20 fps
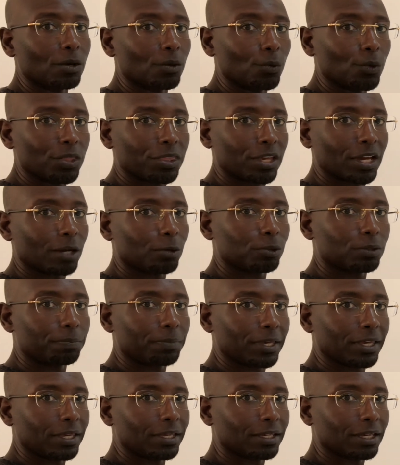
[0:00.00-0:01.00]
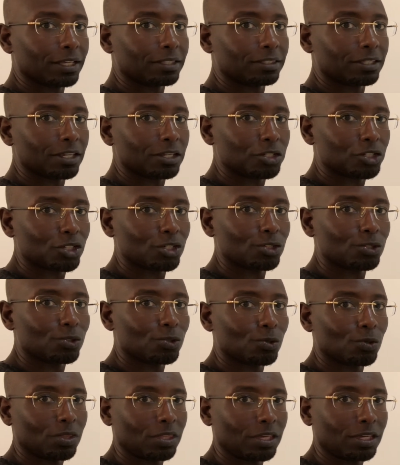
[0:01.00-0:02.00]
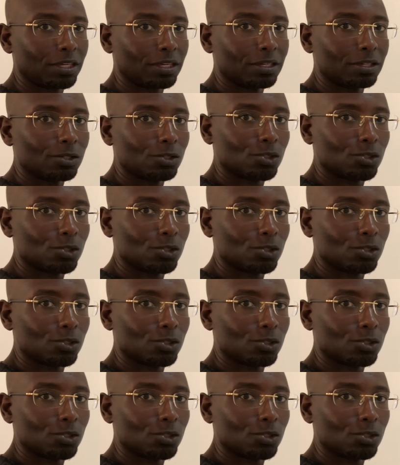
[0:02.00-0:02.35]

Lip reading: without paying attention to the